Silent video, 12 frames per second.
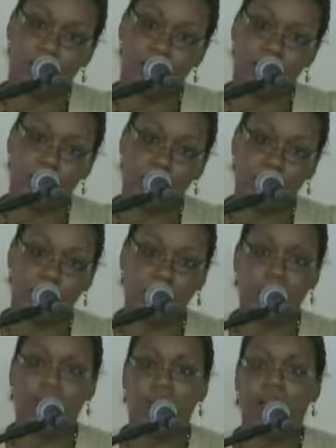
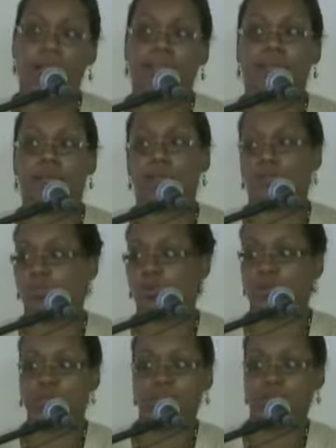Mona, and there was
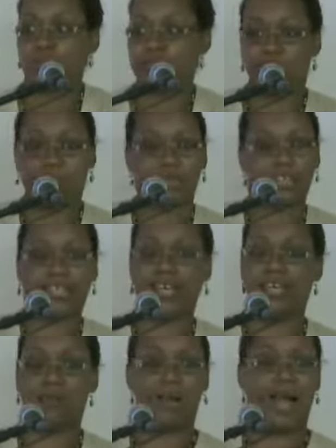one that was somewhere in
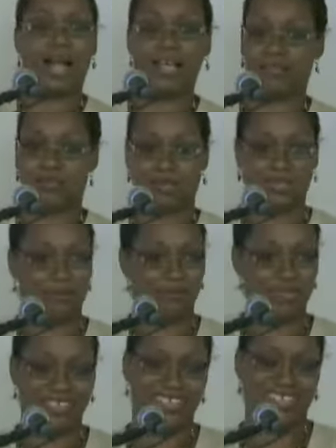Cayman or
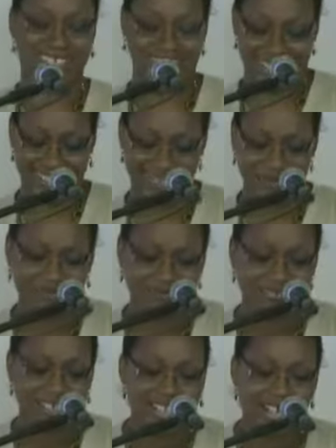somewhere like that.
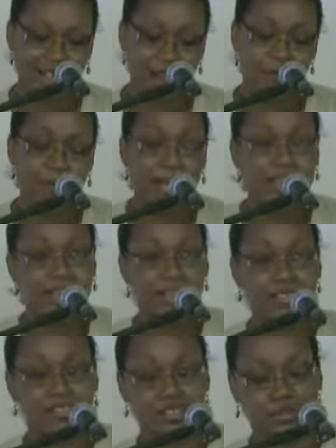My
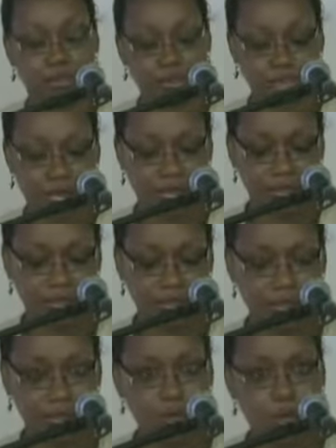lecture was
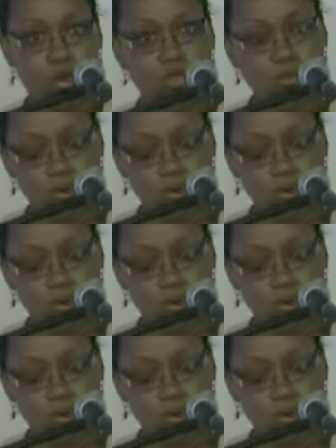actually once